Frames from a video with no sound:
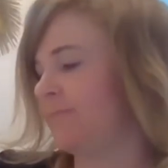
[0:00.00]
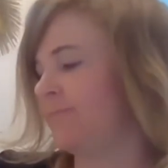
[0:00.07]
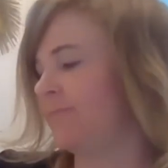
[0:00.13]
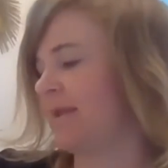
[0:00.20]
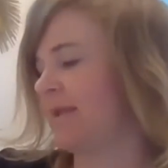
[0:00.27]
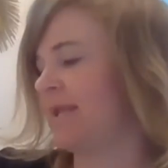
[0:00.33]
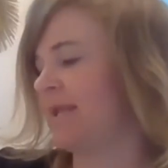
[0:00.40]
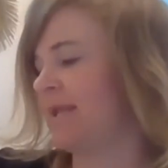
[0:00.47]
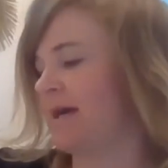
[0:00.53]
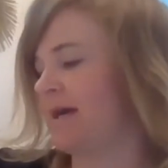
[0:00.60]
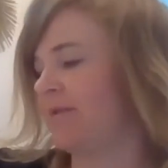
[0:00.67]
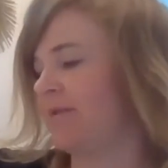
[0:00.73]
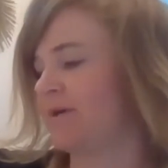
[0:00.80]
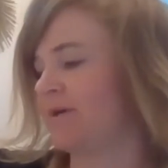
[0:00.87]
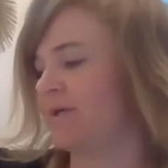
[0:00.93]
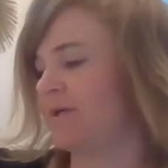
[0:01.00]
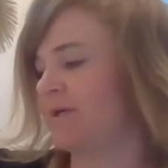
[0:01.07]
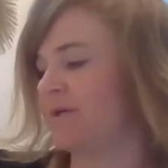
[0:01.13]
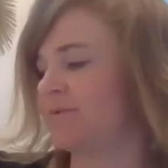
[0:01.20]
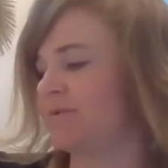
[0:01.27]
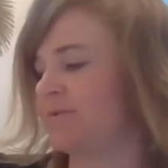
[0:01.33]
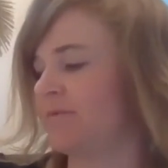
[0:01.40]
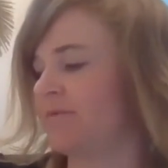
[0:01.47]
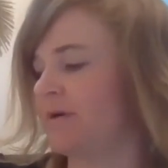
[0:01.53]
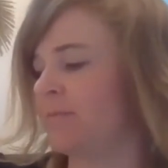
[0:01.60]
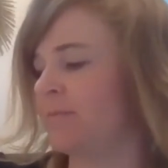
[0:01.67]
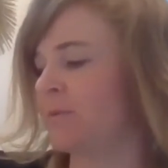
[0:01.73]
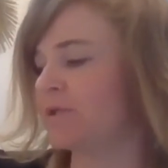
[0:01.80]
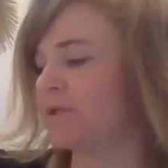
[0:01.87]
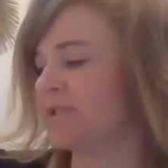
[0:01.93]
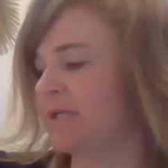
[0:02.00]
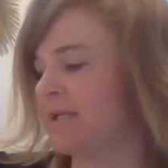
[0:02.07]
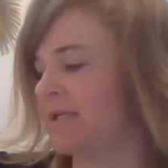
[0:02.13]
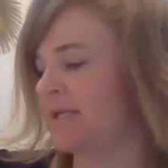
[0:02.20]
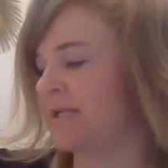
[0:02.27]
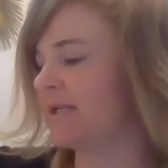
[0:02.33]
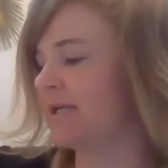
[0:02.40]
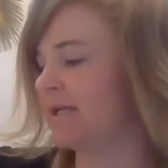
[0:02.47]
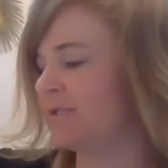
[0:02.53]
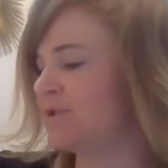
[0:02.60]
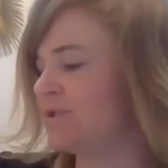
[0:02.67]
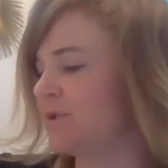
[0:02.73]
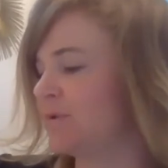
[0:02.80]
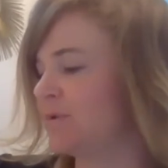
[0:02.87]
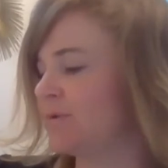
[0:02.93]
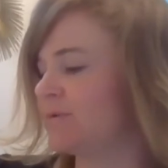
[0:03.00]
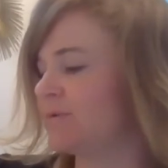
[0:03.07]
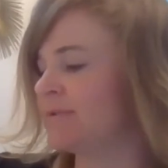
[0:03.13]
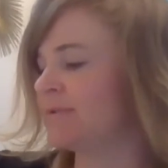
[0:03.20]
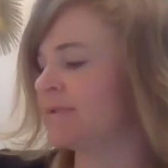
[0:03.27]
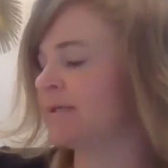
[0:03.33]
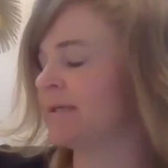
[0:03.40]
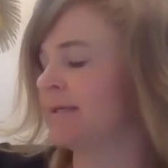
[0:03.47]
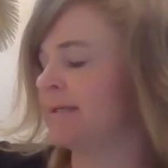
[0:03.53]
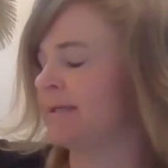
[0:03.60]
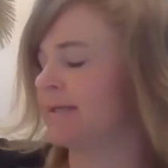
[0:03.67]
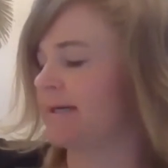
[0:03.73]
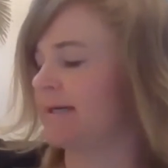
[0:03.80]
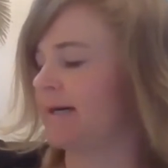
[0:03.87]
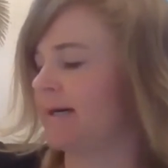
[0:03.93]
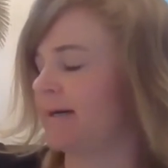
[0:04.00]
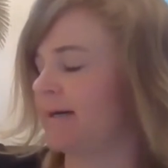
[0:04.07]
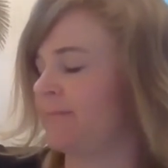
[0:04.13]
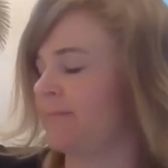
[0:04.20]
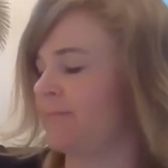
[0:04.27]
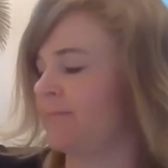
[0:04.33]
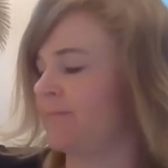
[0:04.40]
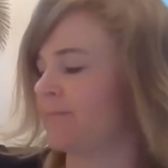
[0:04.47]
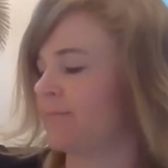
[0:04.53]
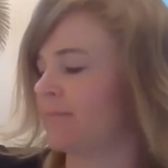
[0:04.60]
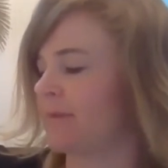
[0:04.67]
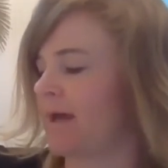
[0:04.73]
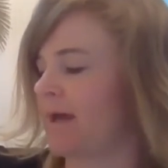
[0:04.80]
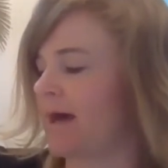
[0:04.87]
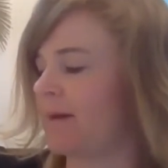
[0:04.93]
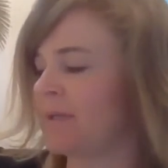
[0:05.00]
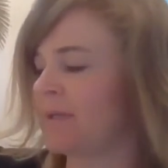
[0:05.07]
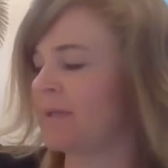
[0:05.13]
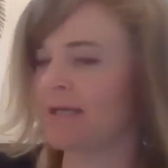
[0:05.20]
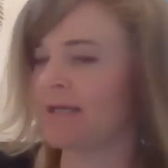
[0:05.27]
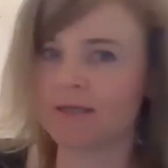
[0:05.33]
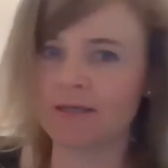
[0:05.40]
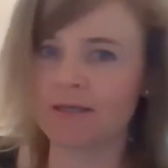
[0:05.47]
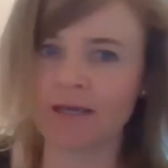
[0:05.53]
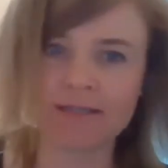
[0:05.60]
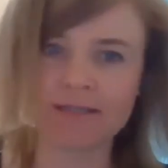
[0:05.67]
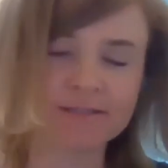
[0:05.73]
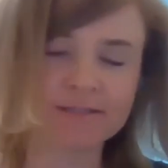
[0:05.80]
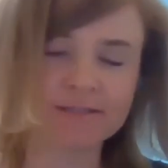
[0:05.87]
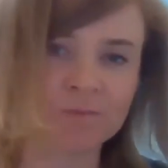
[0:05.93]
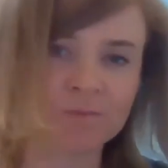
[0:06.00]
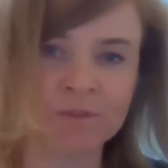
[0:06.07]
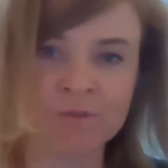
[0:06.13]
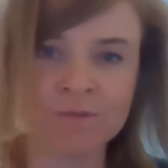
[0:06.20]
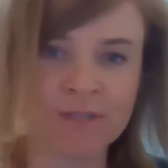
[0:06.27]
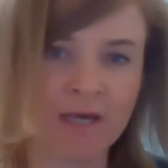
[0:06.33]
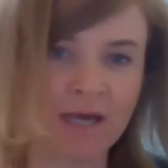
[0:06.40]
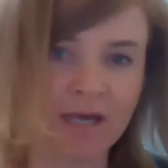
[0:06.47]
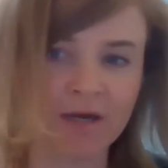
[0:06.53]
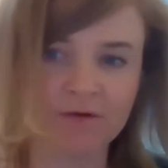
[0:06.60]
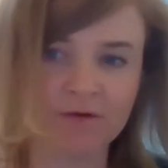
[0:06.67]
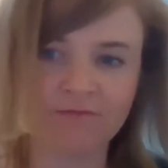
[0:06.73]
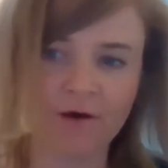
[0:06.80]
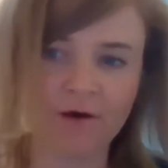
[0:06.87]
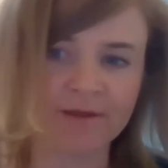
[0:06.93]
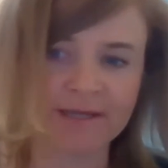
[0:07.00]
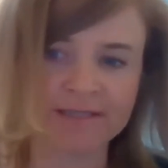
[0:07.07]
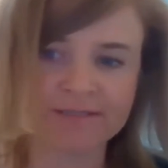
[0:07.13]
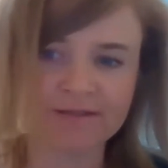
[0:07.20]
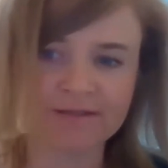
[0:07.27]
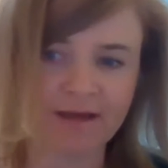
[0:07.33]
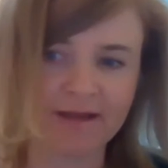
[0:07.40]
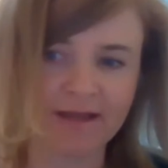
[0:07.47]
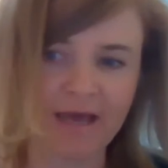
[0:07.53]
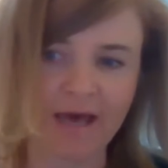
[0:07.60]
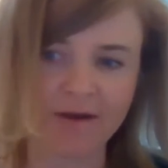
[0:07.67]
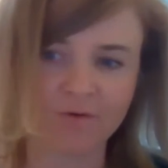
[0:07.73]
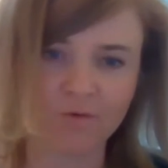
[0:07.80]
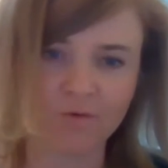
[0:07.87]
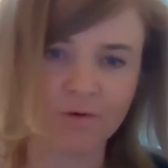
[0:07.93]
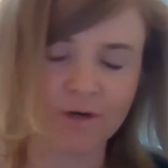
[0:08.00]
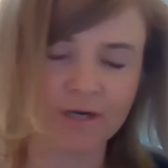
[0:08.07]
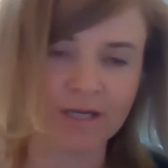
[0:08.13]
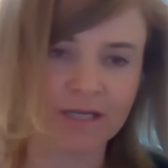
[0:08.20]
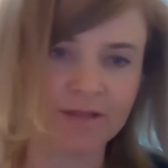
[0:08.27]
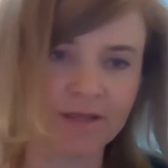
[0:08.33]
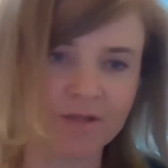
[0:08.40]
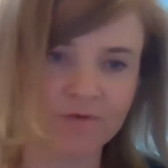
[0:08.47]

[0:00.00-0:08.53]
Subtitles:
any other sort of emergent issues. How many cases would you say are falling into that category that you've